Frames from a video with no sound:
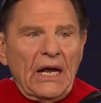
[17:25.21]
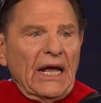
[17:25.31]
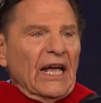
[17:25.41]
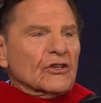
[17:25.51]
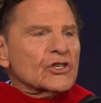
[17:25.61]

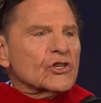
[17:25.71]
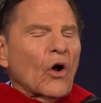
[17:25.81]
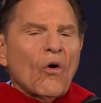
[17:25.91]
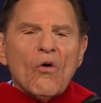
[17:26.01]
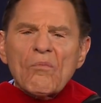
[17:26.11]
It
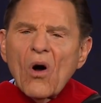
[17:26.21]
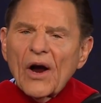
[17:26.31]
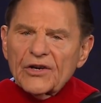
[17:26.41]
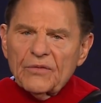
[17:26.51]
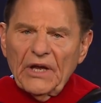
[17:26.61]
so
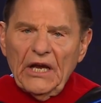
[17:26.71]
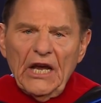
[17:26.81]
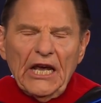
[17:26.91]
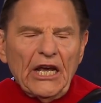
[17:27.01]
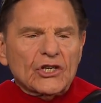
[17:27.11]
marked me.
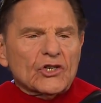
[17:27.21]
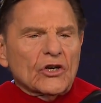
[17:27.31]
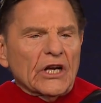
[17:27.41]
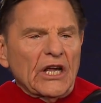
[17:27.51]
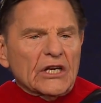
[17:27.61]
He
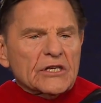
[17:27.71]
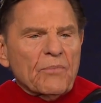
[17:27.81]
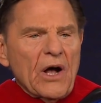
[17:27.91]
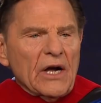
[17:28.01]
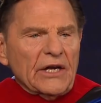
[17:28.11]
took his
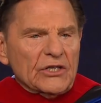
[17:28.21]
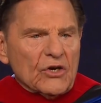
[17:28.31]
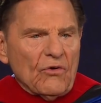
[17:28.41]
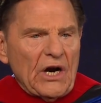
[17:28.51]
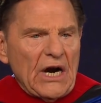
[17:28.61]
pocket
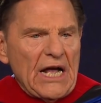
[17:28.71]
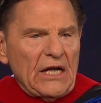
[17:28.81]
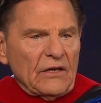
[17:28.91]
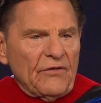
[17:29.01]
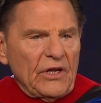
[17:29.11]
square
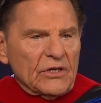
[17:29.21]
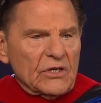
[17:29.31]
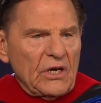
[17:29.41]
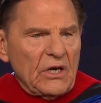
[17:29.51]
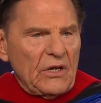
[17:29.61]
out of
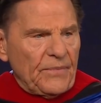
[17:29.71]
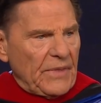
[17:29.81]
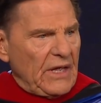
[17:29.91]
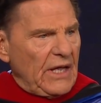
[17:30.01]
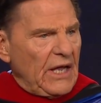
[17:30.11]
his
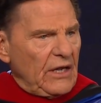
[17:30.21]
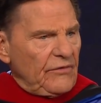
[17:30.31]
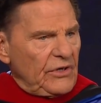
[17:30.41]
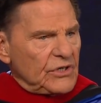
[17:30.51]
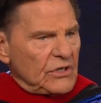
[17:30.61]

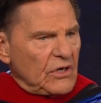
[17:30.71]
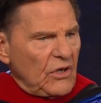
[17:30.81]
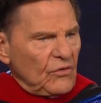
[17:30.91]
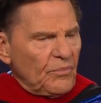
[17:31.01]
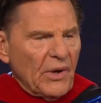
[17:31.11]

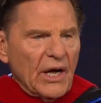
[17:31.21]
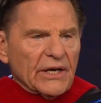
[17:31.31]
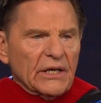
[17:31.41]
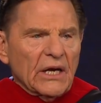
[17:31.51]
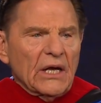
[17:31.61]
coat
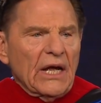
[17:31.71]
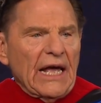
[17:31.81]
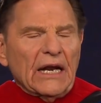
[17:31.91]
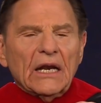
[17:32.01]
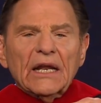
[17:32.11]
pocket
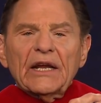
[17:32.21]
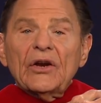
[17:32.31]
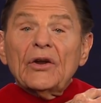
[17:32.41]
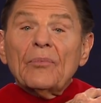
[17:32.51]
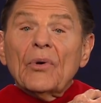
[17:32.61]
and laid
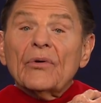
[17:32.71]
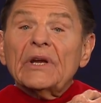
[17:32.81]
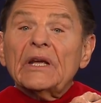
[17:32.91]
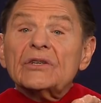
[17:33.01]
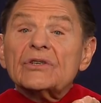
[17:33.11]
it up on
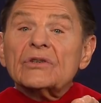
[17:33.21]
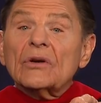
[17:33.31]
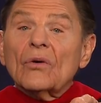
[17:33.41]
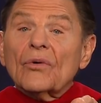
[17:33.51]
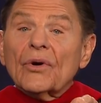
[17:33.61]
his
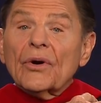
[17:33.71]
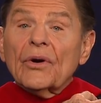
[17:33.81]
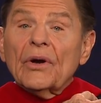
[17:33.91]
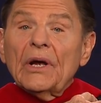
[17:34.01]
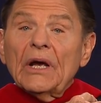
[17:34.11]

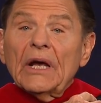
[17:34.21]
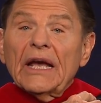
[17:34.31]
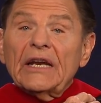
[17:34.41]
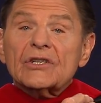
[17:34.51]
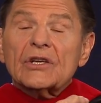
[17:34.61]
shoulder.
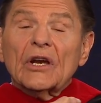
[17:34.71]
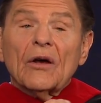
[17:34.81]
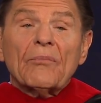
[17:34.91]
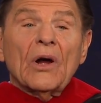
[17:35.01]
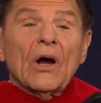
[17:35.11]
And he said,
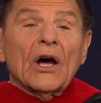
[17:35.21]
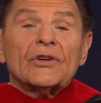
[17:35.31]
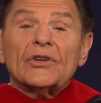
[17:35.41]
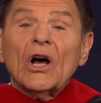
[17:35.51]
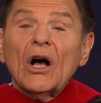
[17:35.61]
a
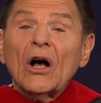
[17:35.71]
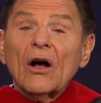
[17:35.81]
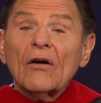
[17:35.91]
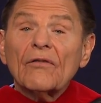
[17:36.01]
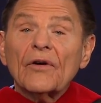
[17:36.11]

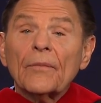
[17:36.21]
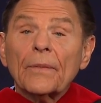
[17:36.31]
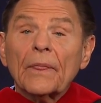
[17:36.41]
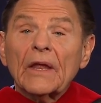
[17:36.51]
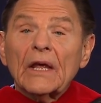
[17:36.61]
dove
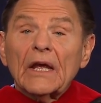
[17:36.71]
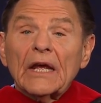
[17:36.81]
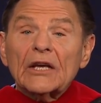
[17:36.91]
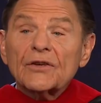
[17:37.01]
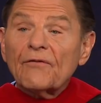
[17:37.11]

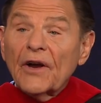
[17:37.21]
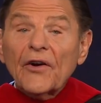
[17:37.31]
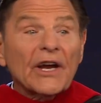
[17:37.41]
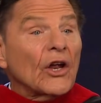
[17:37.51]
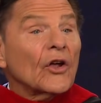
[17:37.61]
is a
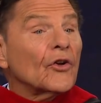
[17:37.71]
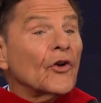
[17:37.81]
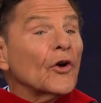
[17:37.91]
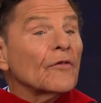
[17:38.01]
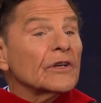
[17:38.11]
very
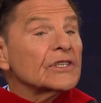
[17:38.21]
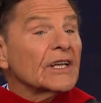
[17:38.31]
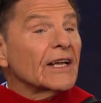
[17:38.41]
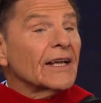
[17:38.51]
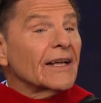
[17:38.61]
nervous
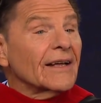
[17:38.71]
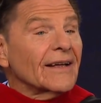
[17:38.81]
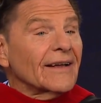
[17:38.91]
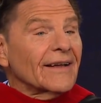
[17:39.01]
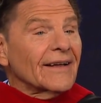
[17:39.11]

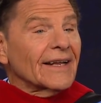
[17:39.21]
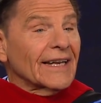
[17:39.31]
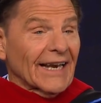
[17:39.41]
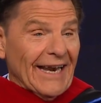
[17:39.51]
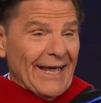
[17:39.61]

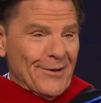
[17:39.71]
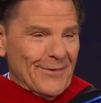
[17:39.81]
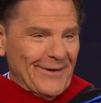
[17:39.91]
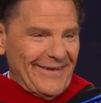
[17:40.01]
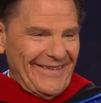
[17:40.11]
little animal.